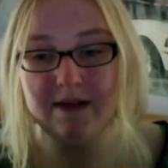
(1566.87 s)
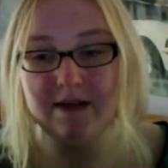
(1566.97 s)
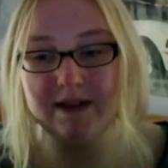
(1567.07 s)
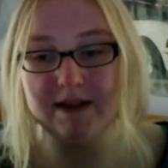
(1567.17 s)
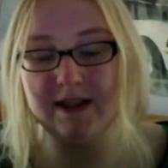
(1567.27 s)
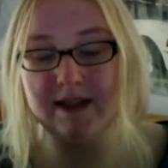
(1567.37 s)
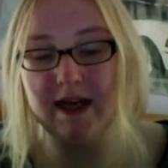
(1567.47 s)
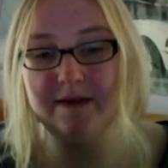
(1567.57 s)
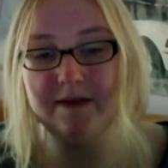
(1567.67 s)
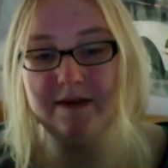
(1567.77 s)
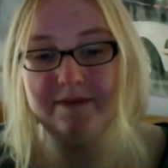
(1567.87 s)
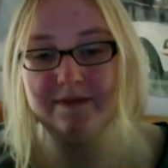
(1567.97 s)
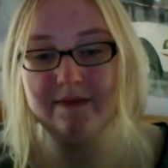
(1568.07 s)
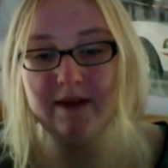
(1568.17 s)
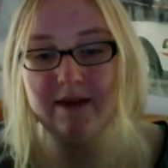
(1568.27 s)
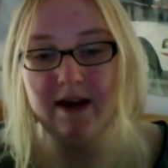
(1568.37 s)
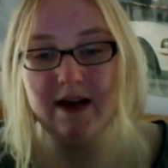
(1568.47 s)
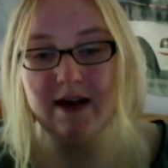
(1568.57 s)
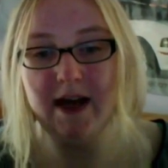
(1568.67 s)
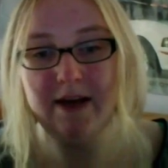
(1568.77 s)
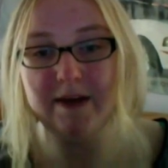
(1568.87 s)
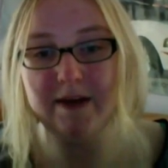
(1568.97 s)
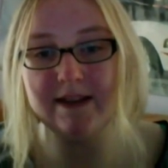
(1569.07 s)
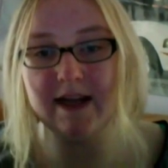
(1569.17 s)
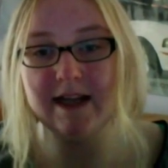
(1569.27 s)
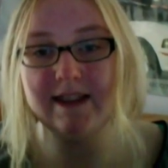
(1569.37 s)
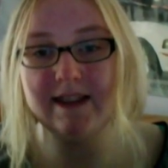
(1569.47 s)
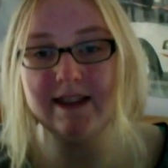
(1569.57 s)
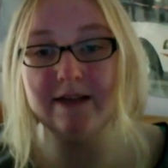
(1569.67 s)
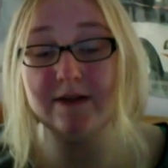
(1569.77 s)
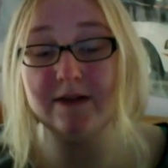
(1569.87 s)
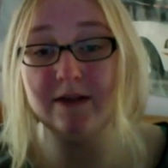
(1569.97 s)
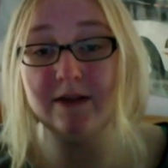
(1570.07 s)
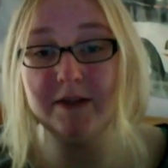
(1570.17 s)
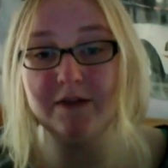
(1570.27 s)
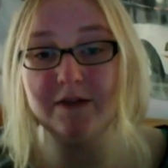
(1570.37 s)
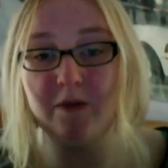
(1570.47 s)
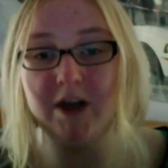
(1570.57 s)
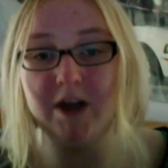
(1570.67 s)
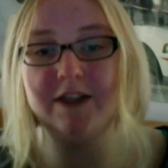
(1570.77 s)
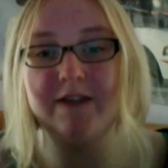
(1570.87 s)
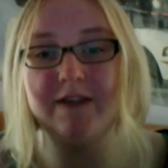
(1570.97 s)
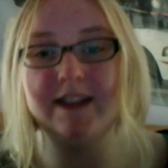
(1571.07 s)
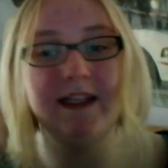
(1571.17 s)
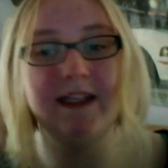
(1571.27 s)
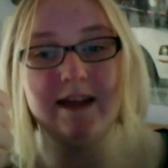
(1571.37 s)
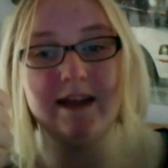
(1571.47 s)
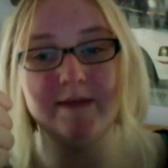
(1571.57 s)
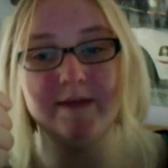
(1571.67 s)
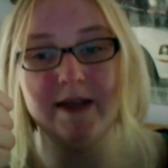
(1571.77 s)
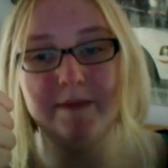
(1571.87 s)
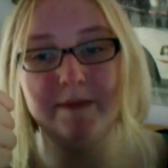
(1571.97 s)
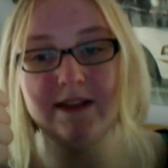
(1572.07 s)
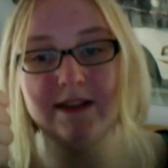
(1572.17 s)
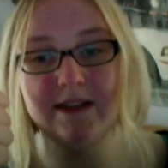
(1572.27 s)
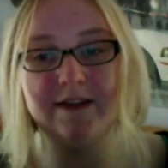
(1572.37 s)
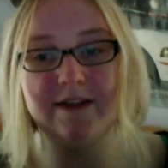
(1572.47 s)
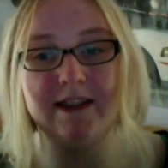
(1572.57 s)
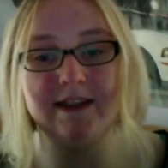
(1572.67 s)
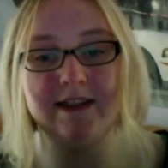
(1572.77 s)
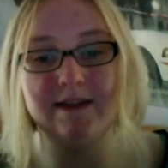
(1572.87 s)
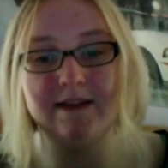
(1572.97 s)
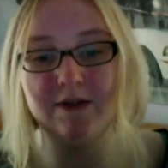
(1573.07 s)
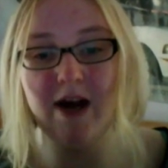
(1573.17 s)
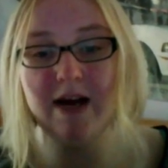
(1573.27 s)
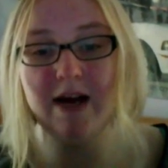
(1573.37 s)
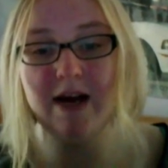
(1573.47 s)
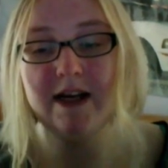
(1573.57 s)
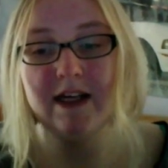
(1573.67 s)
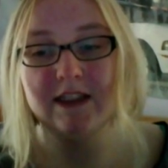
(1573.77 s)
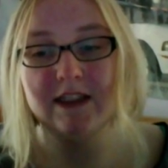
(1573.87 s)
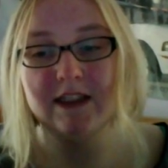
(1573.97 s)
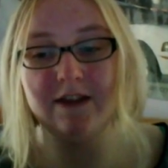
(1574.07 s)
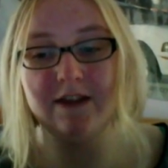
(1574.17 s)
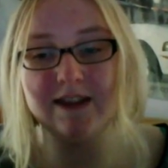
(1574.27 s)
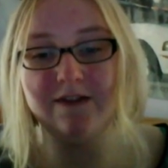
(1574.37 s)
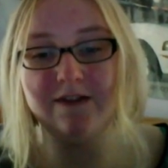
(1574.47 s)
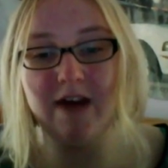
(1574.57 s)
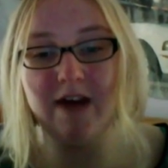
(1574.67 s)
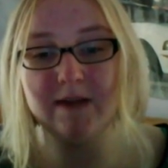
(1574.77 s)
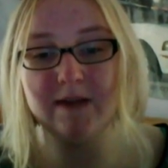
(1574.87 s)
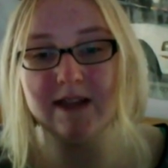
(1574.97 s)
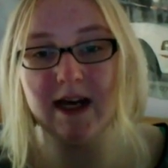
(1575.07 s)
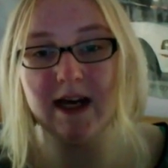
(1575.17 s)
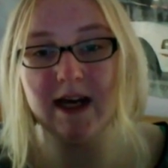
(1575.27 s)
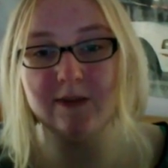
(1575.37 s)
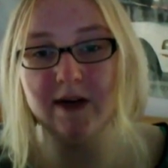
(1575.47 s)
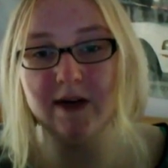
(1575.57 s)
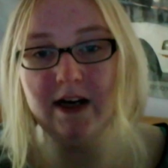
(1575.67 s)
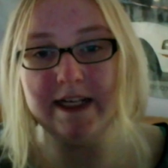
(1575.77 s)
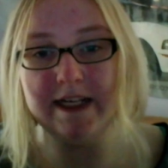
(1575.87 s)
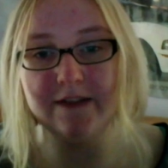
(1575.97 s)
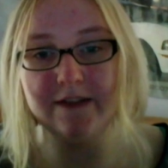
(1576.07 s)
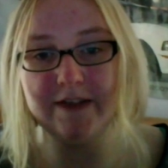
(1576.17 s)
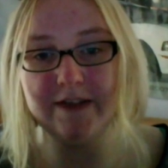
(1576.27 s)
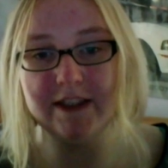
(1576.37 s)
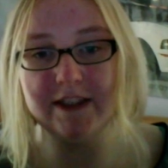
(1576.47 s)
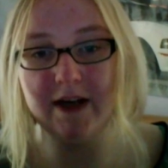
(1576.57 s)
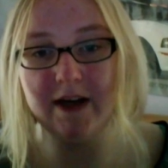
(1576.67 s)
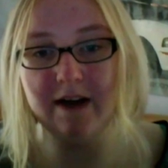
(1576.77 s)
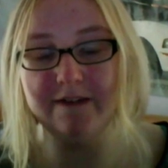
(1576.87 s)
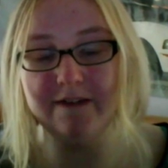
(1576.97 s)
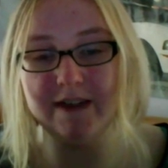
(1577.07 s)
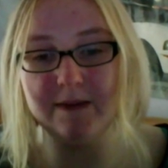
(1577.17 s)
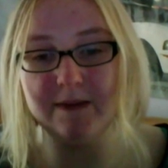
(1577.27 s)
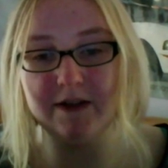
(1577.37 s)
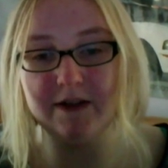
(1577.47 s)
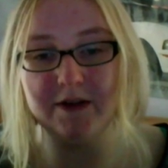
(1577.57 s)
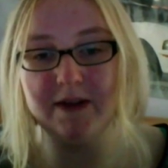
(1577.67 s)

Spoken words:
But, yeah. Anyways, guys, thank you so much for watching. Don't forget to hit that thumbs up button. Don't forget to subscribe. Don't forget to follow us on Twitter. And don't forget to join our Facebook group.